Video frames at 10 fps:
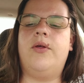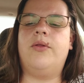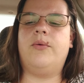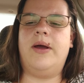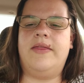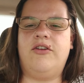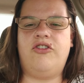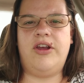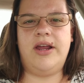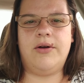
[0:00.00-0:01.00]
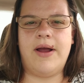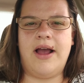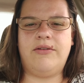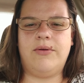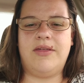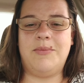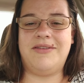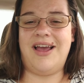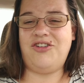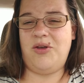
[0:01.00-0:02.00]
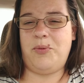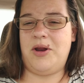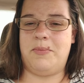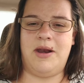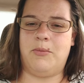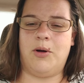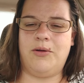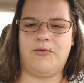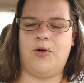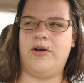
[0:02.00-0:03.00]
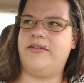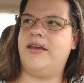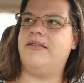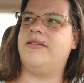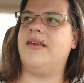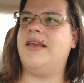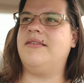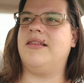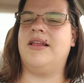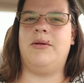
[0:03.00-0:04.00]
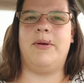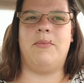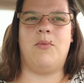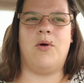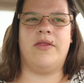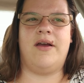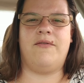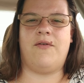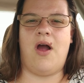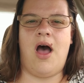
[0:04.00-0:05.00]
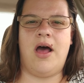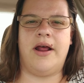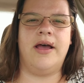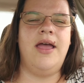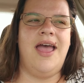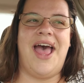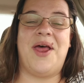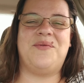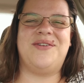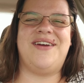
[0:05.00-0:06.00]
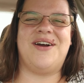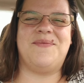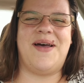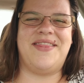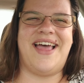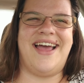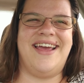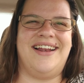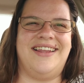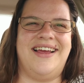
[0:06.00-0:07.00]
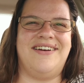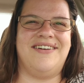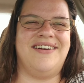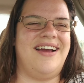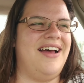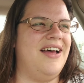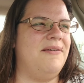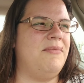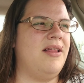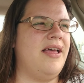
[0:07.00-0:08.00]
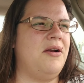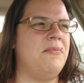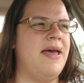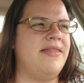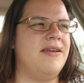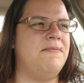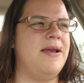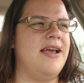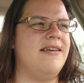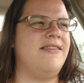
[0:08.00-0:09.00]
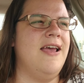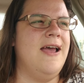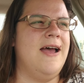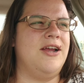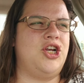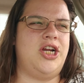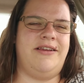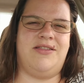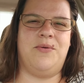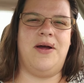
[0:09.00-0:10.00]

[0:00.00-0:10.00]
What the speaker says: though the way that she interacts with him is actually pretty minimal. Of course, he's a little bit more there for Anna, and we'll talk about that in a later method, because Anna's